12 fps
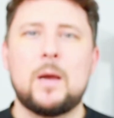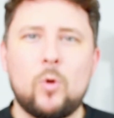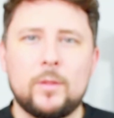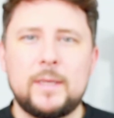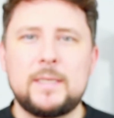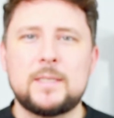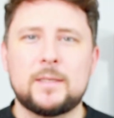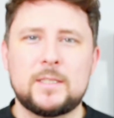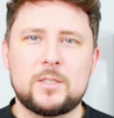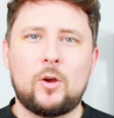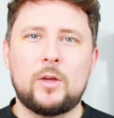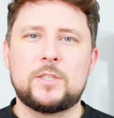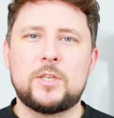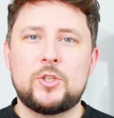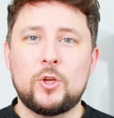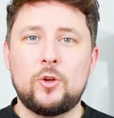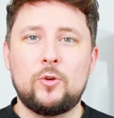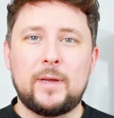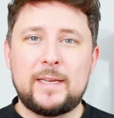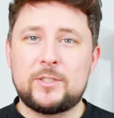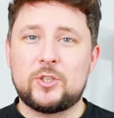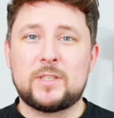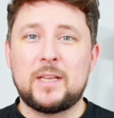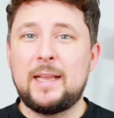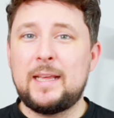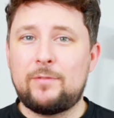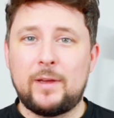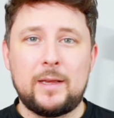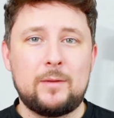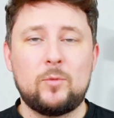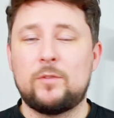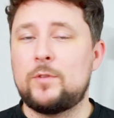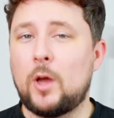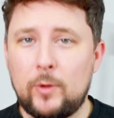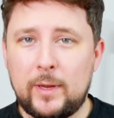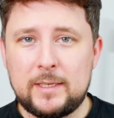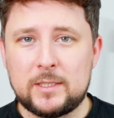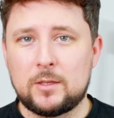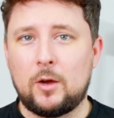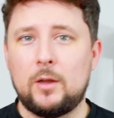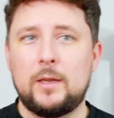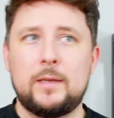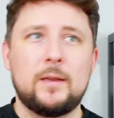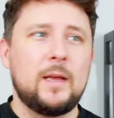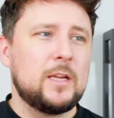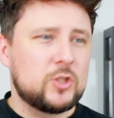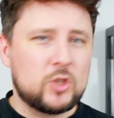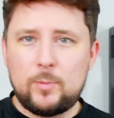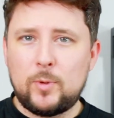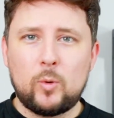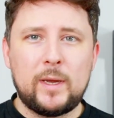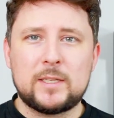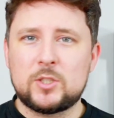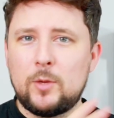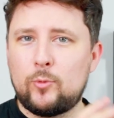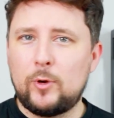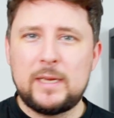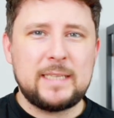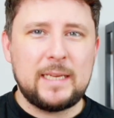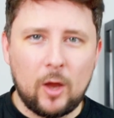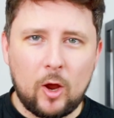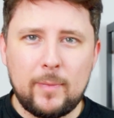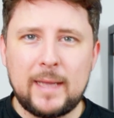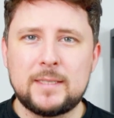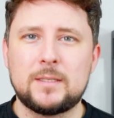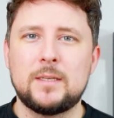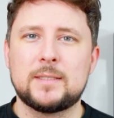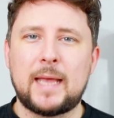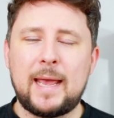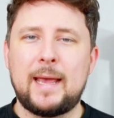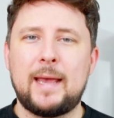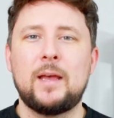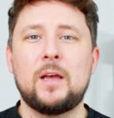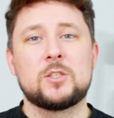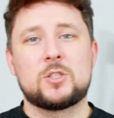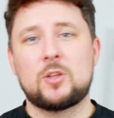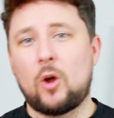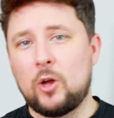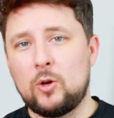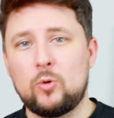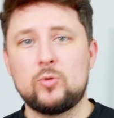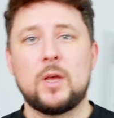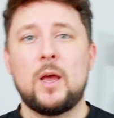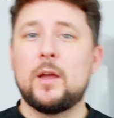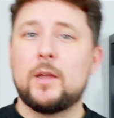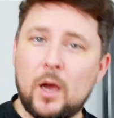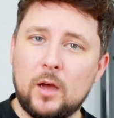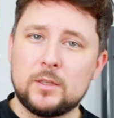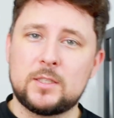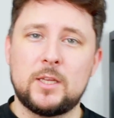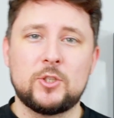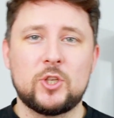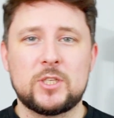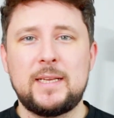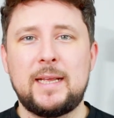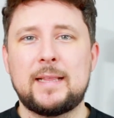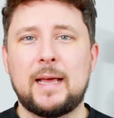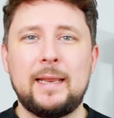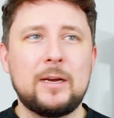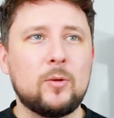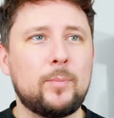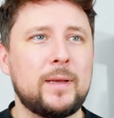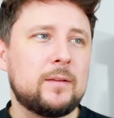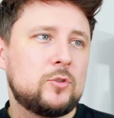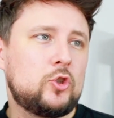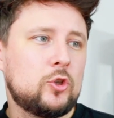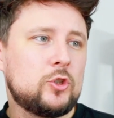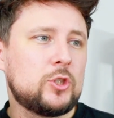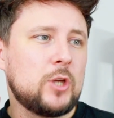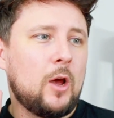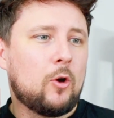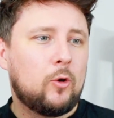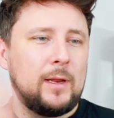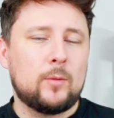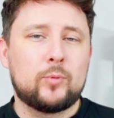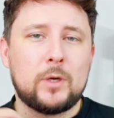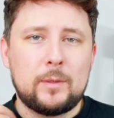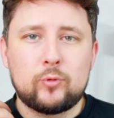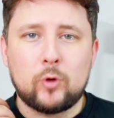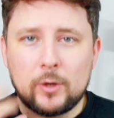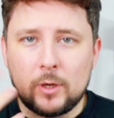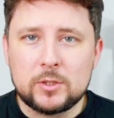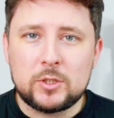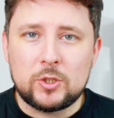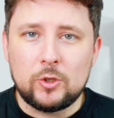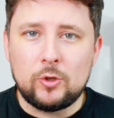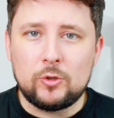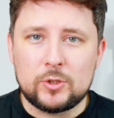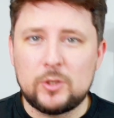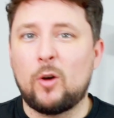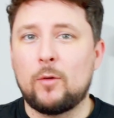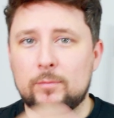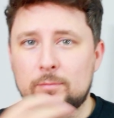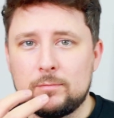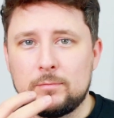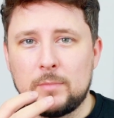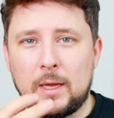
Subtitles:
And what these are designed to do is just to leave in with no heat styling. Super quick, super easy, low maintenance hair, styles, cuts that just need that little bit of zhuzh or little product to not